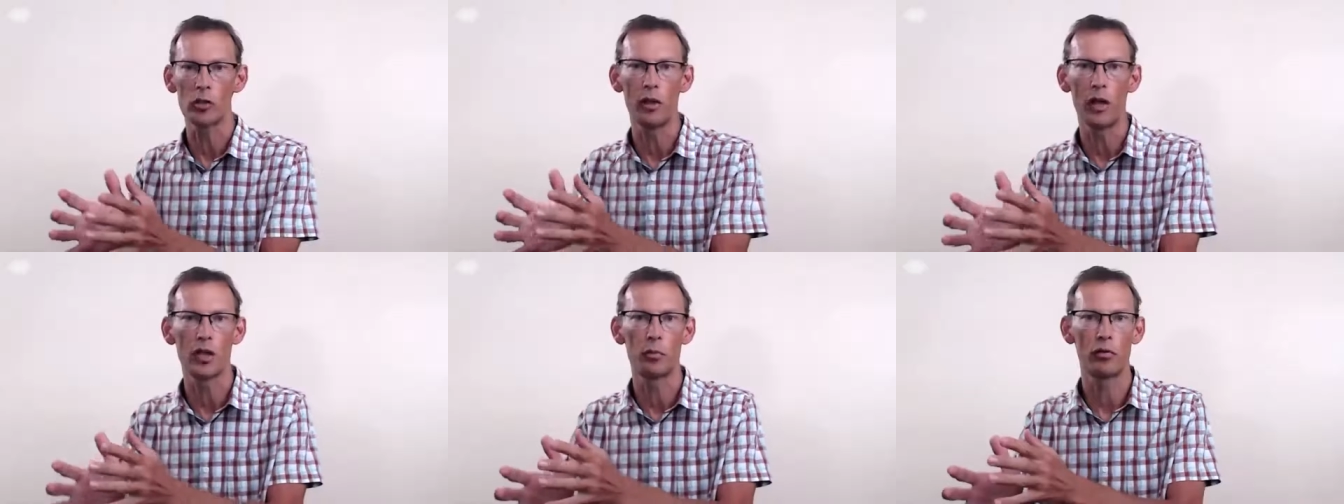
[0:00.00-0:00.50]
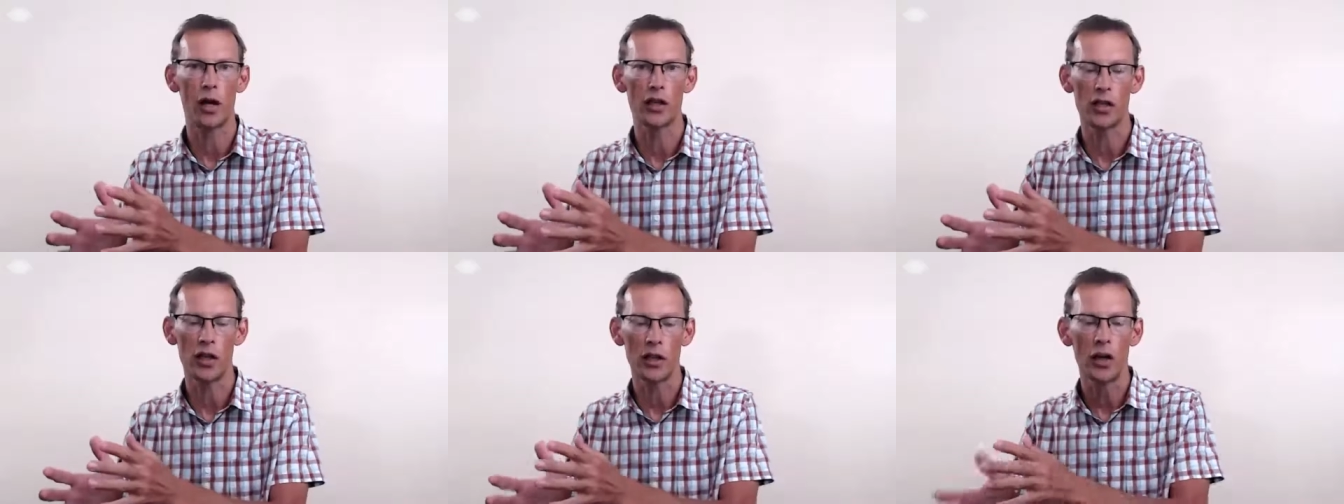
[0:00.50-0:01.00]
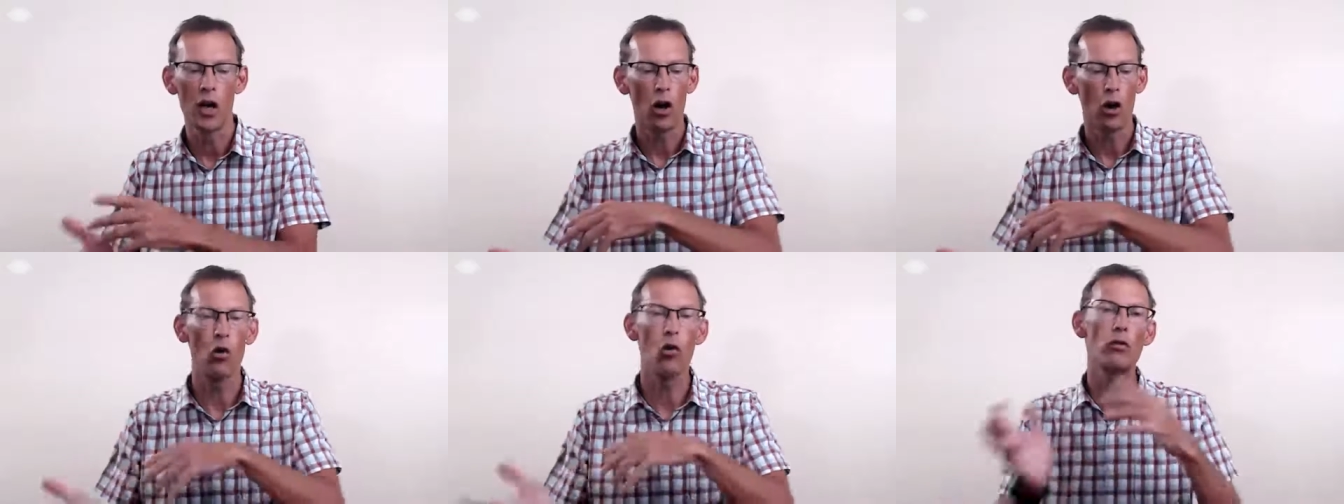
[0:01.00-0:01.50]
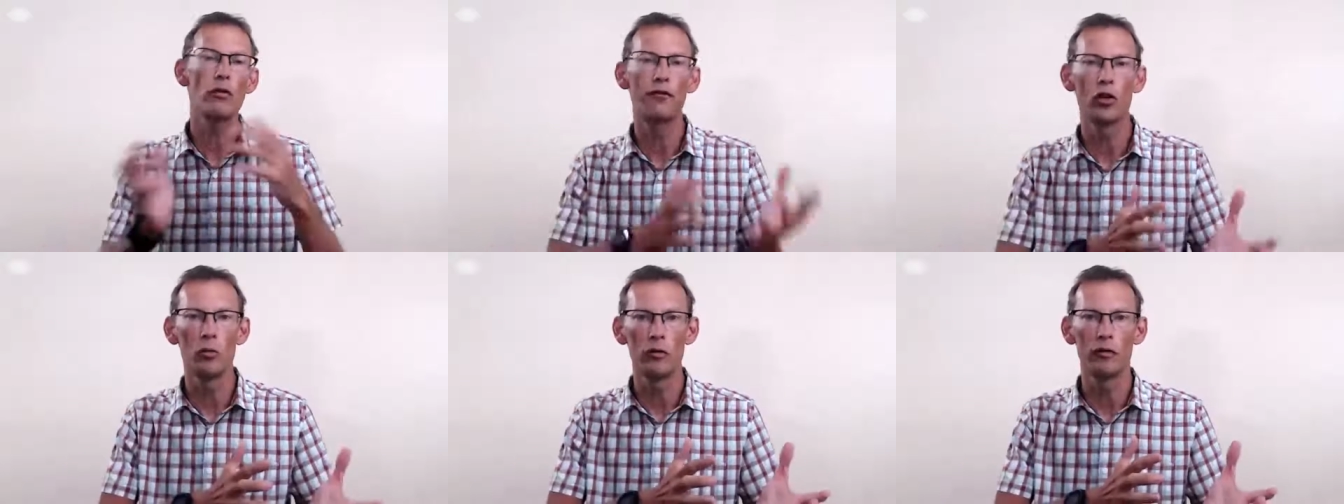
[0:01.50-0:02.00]
plus pricing or a
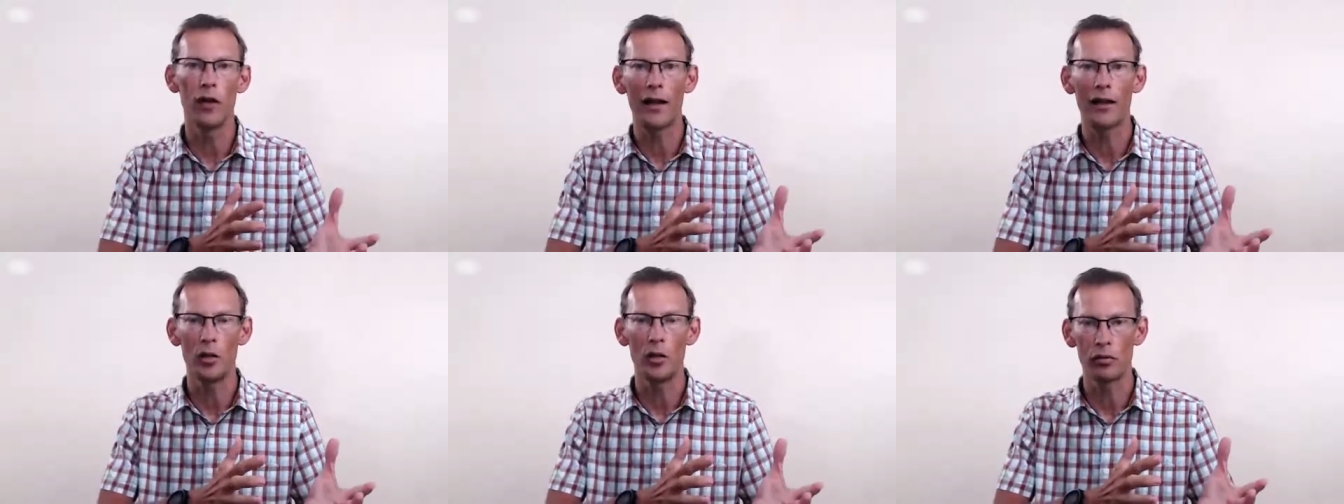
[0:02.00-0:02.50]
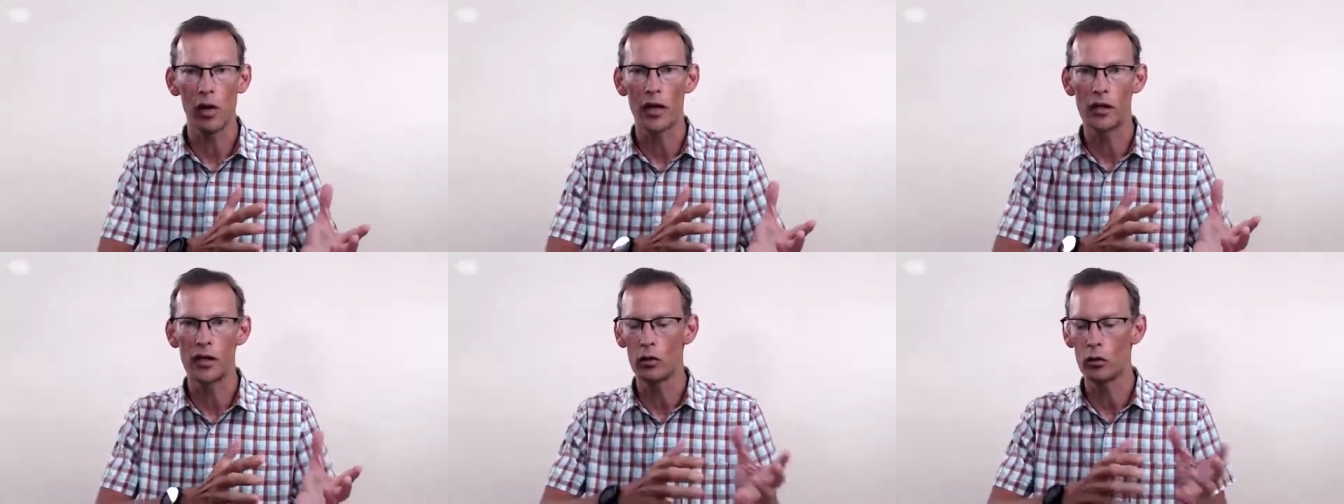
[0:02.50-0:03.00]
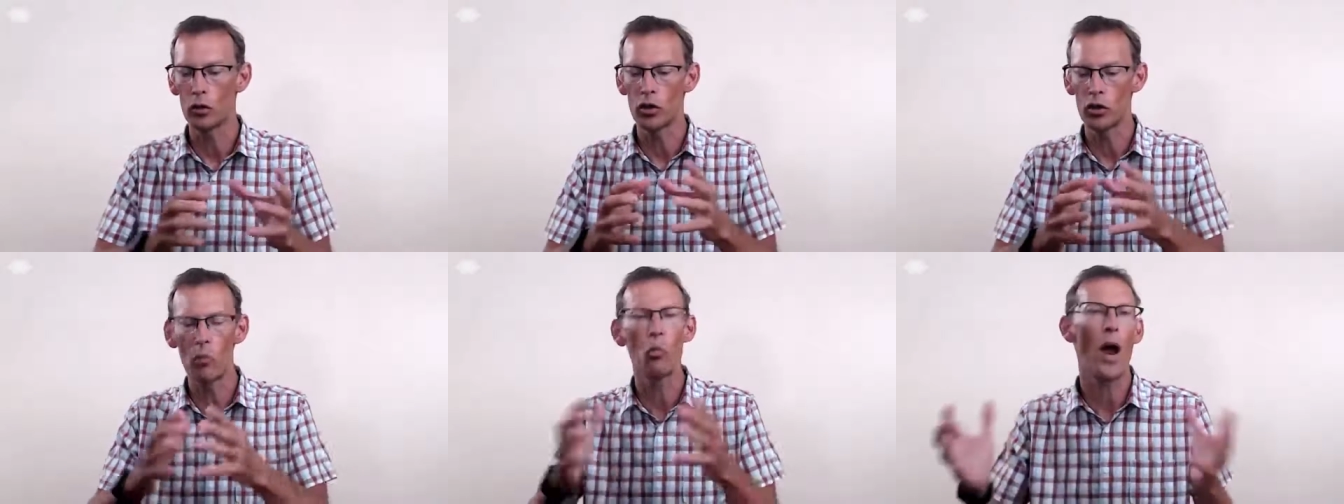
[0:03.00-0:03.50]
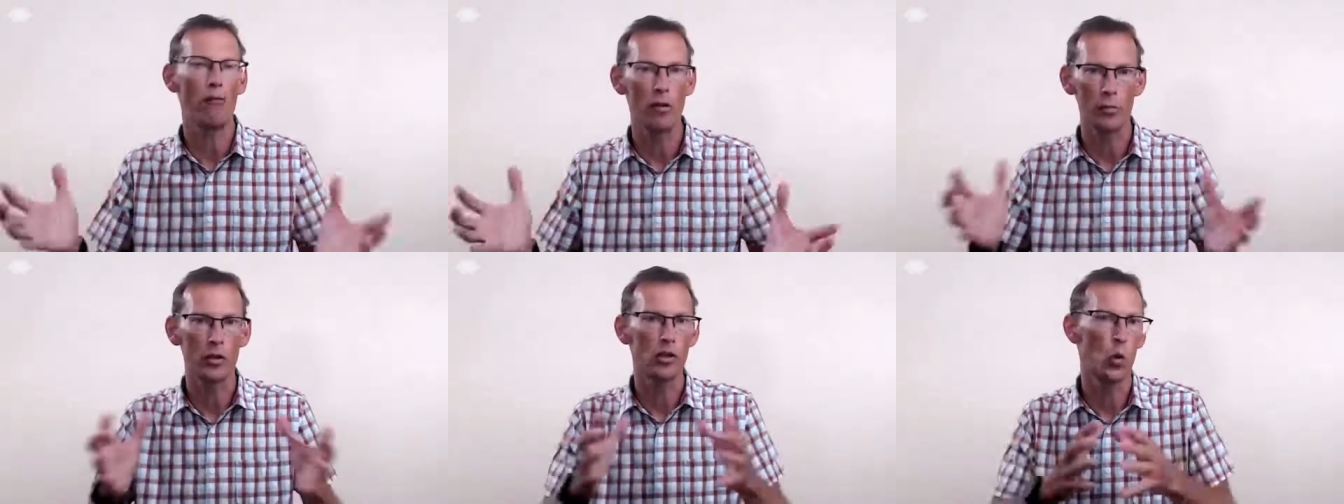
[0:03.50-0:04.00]
form of value pricing or somewhere in
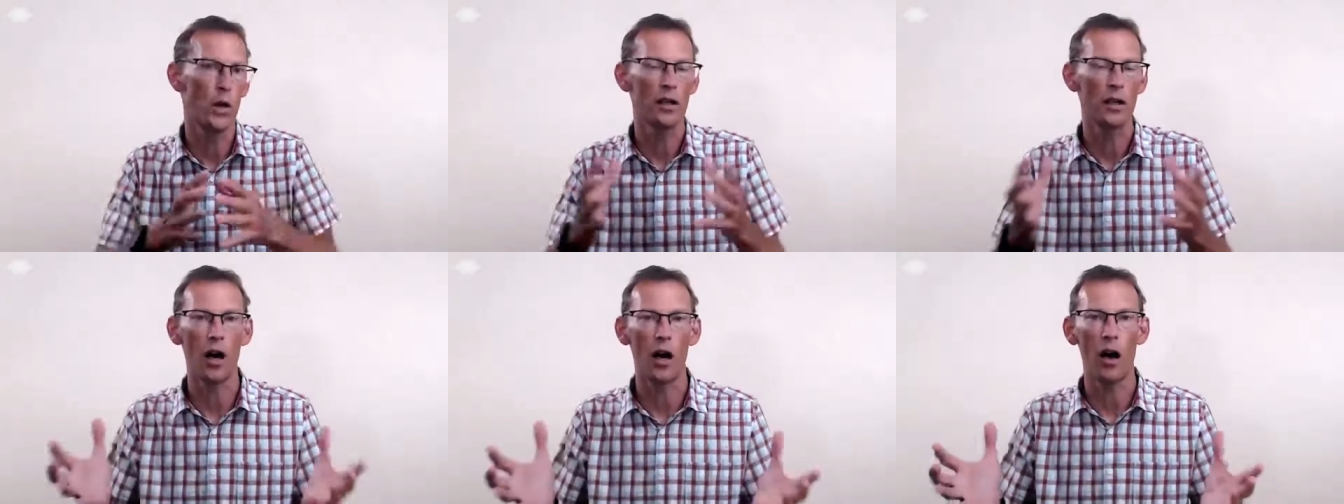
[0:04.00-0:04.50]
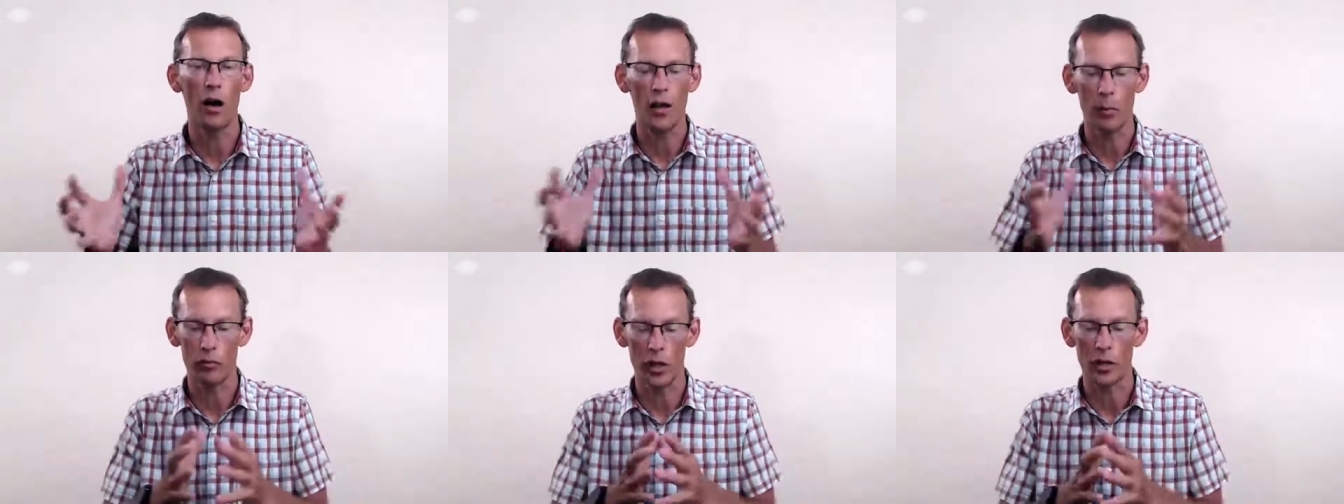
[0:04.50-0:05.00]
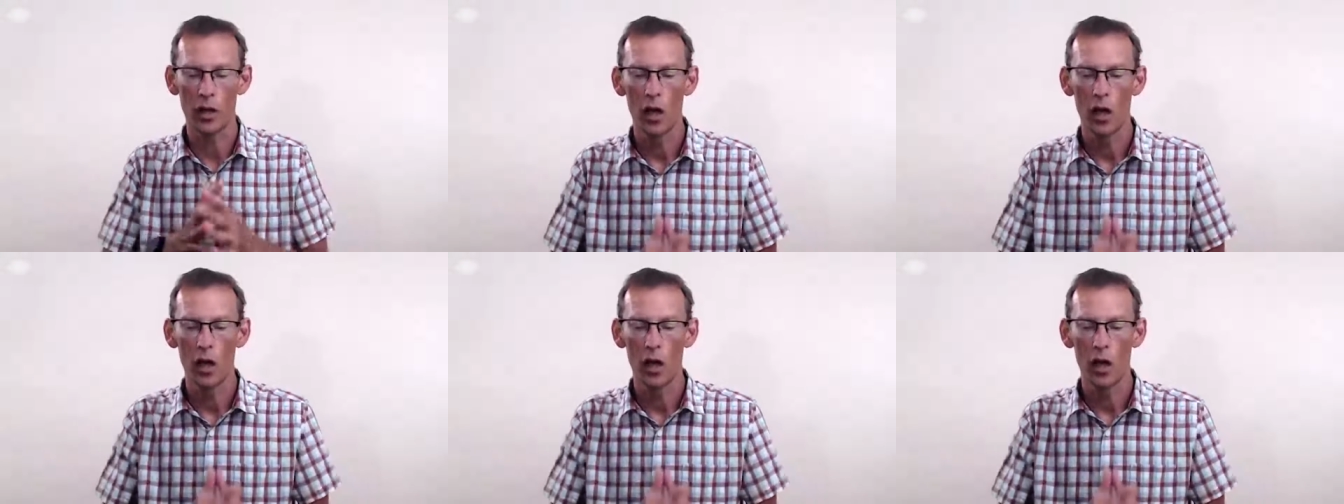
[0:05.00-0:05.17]
between a hybrid.